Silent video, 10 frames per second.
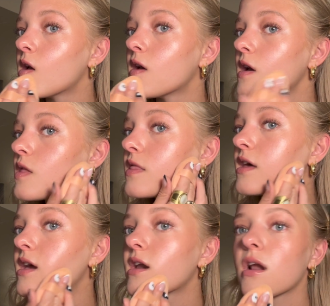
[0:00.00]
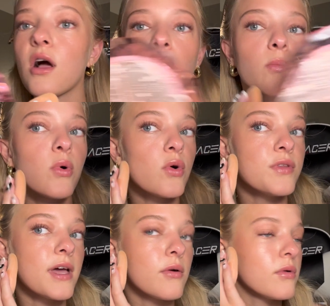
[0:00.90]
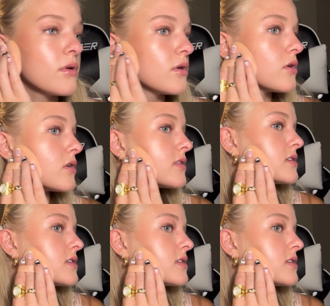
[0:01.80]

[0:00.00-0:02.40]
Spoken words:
And then I'll pull down on the